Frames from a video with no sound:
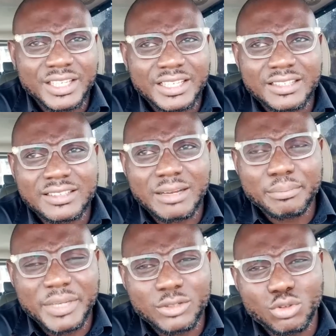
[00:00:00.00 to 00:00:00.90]
in his
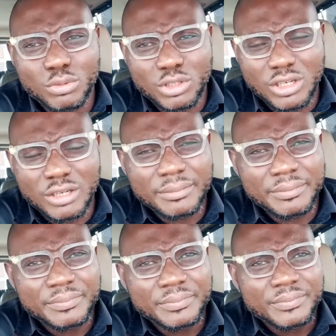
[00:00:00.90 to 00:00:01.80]
campaign to become
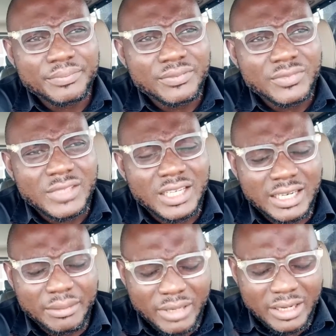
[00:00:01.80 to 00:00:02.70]

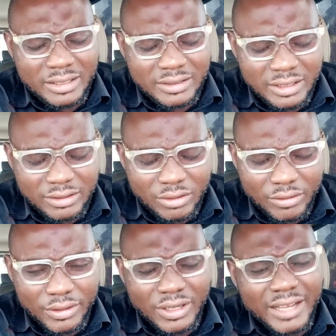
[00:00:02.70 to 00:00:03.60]
Anambra State
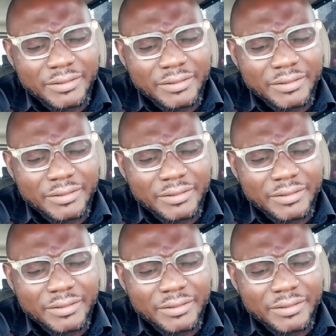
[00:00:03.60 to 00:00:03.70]
Governor.